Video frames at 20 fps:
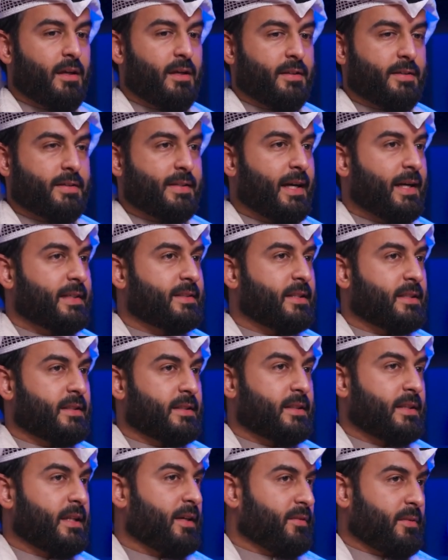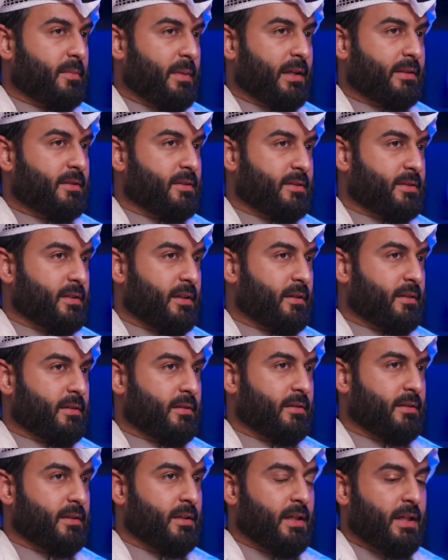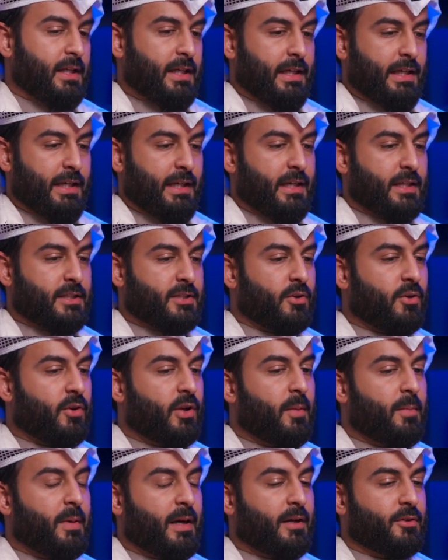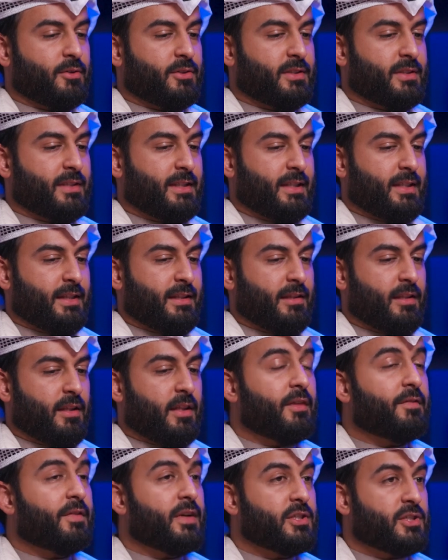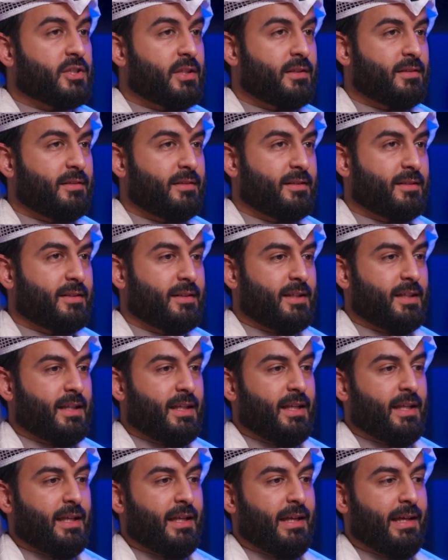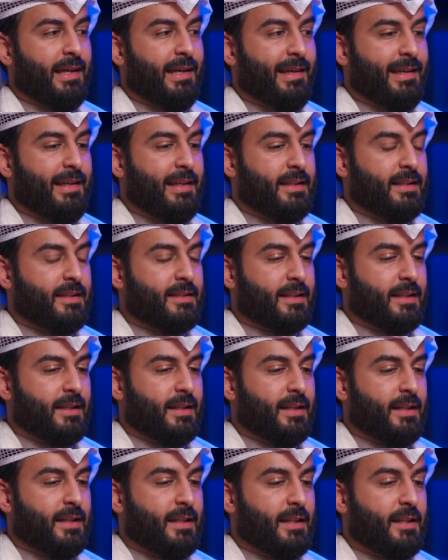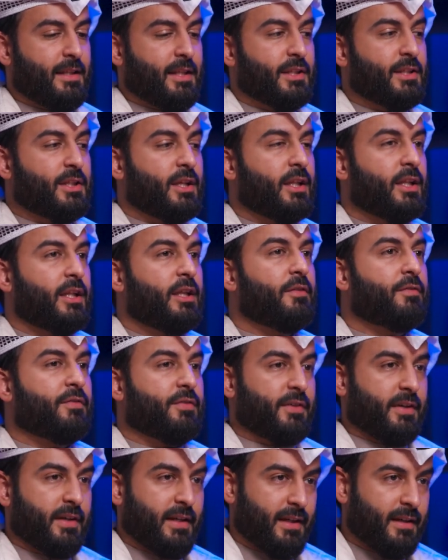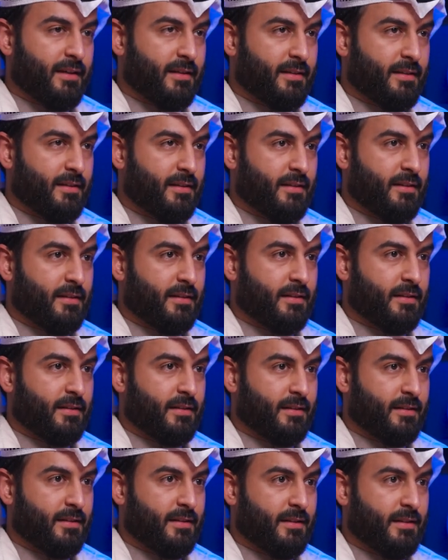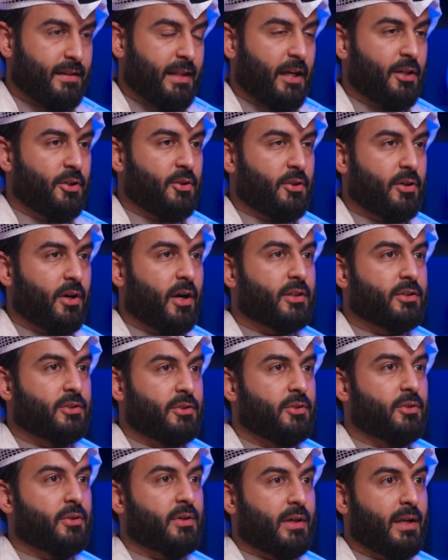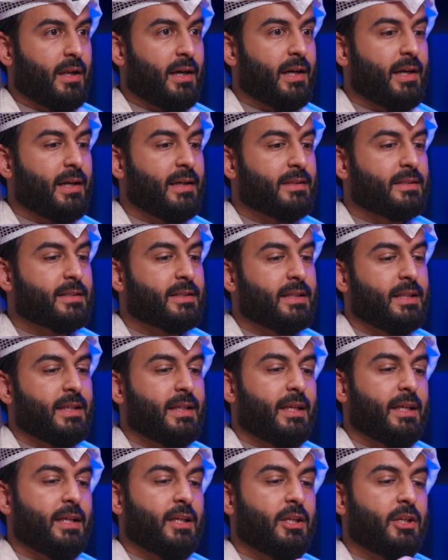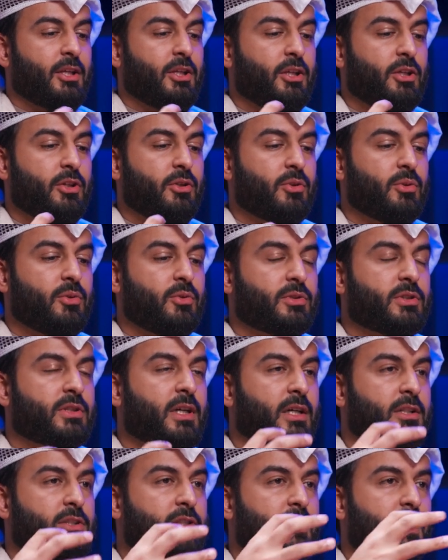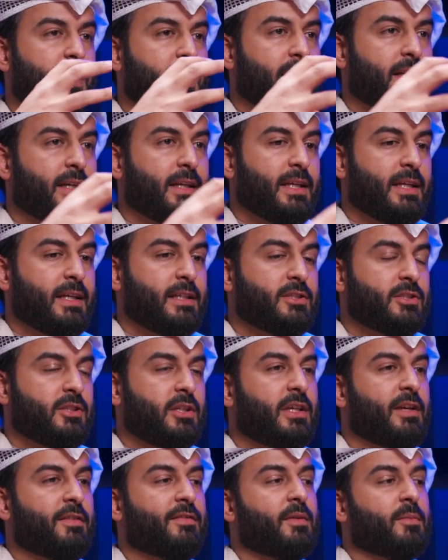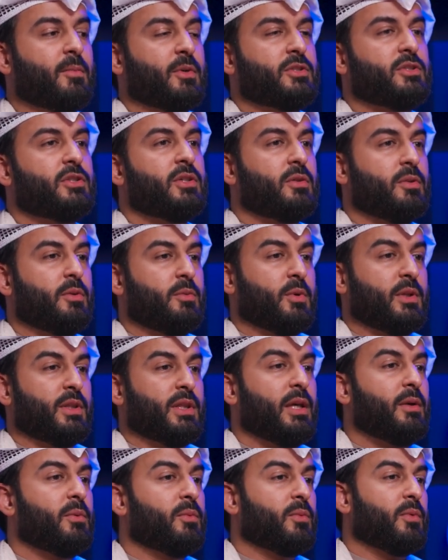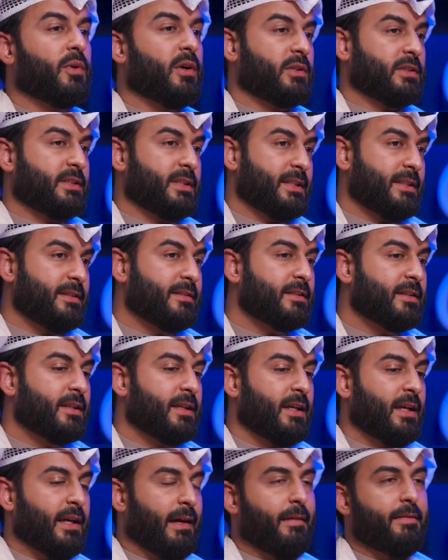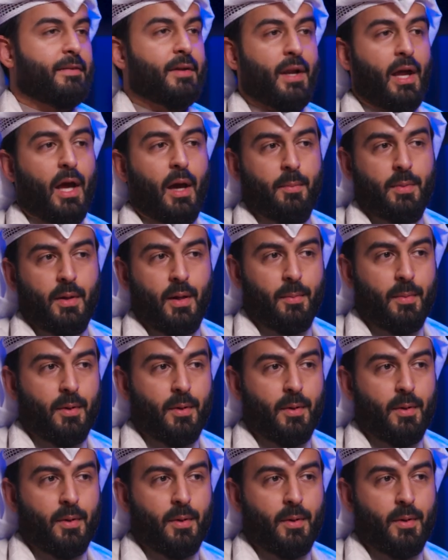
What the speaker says: The size never matters here. It's all about the vision and the delivery that you got to your client. You touch their needs, you give them what they wanted, and they're happy